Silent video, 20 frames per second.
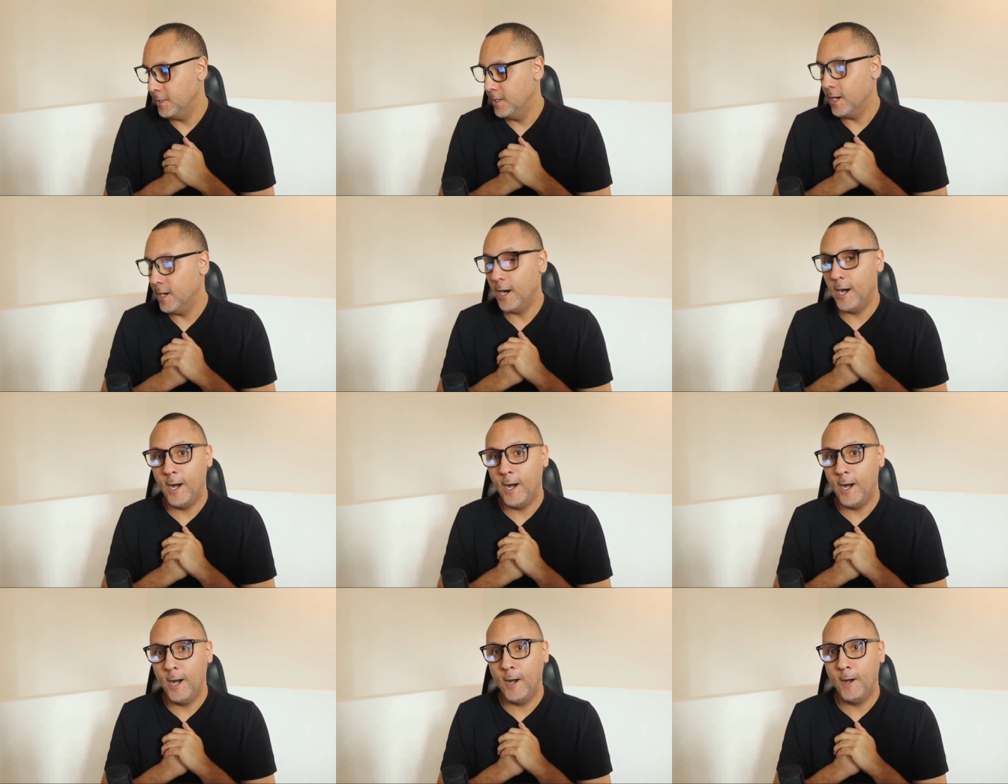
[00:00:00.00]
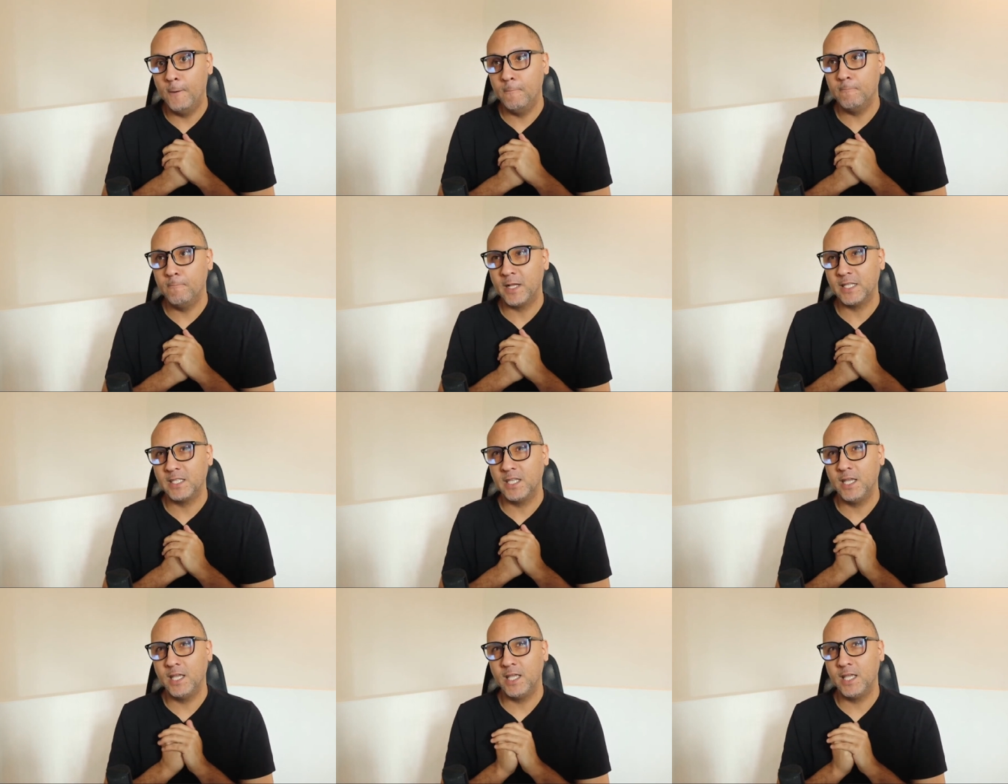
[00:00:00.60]
Um, I
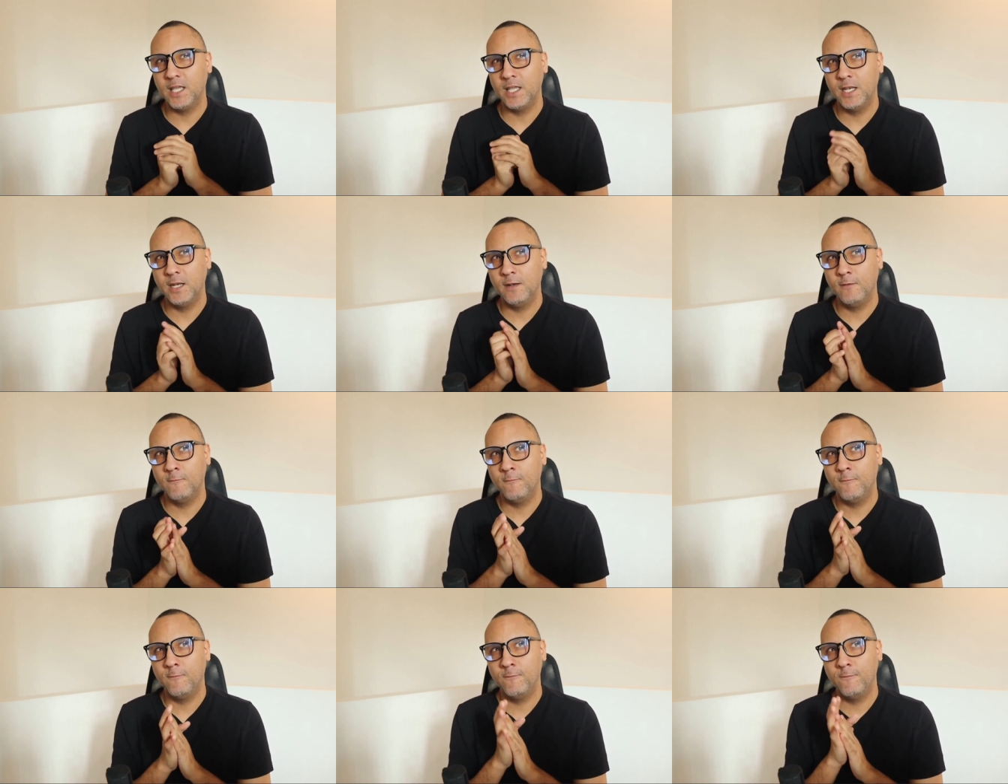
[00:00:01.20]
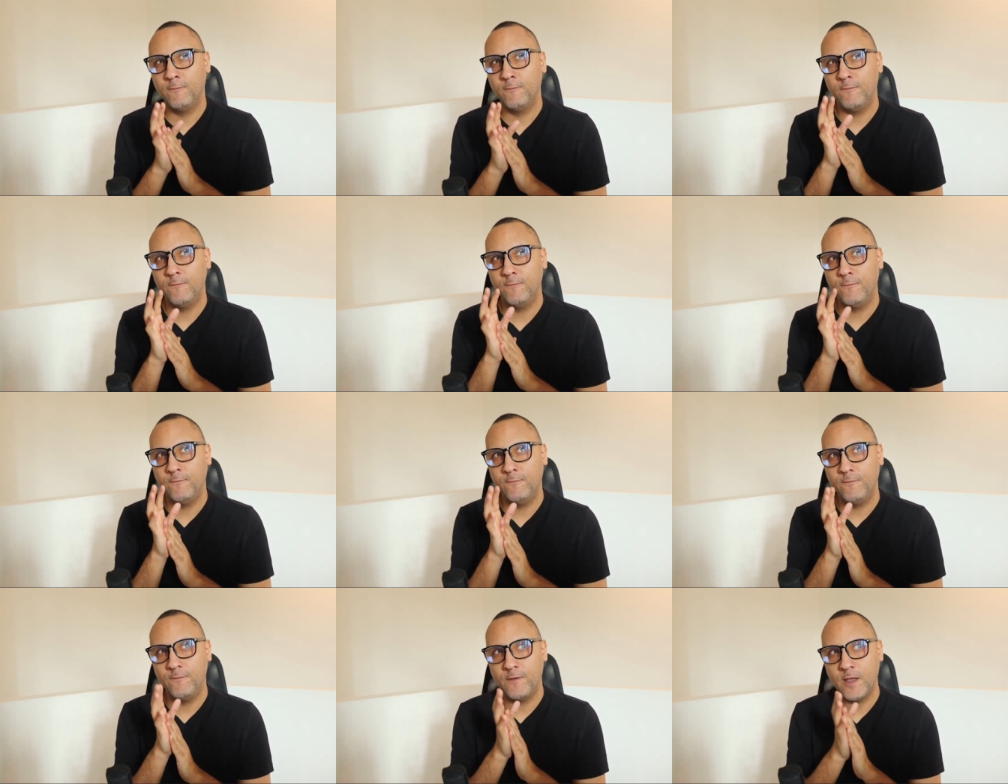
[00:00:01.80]
think in
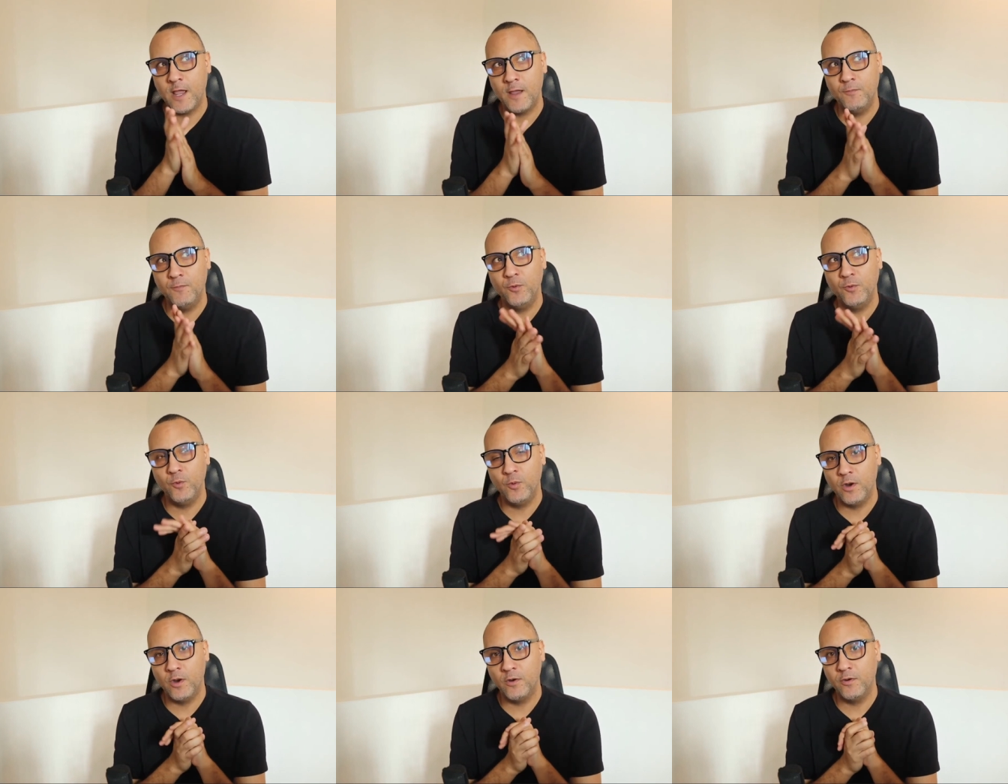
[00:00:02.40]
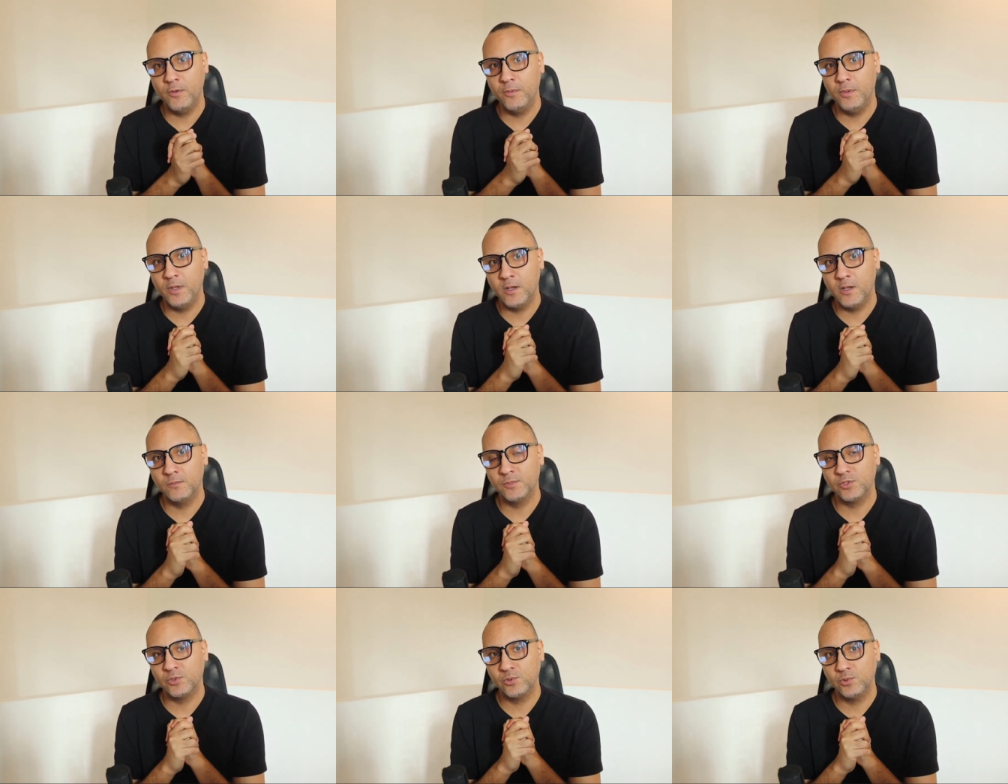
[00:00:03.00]
February
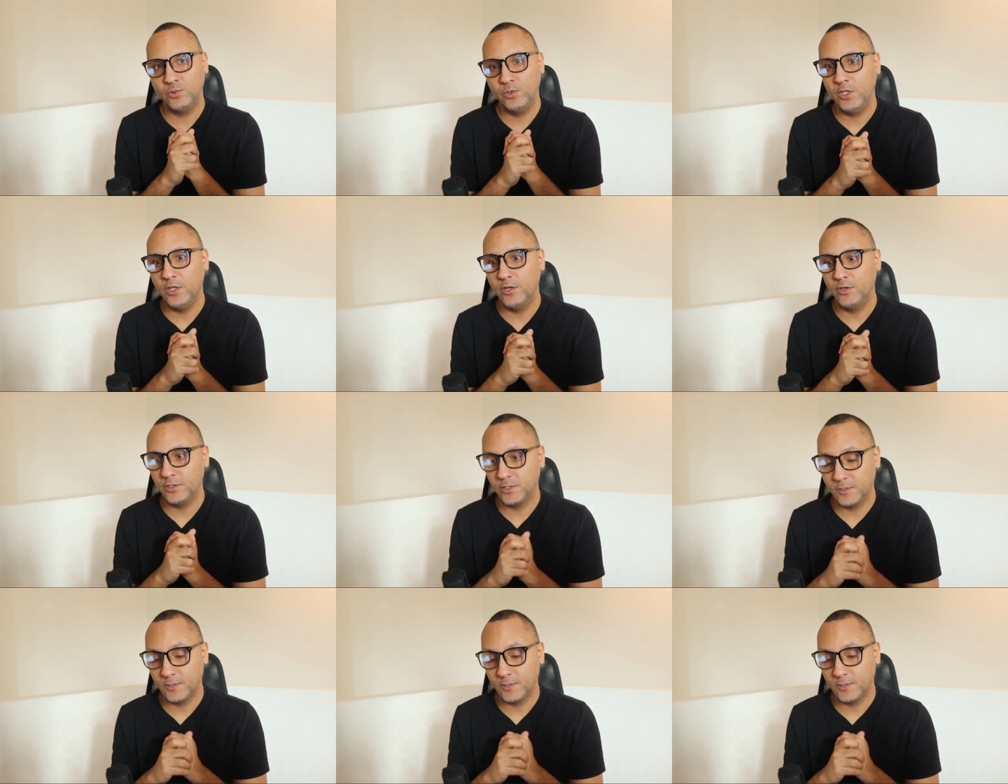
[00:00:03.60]
becomes two years.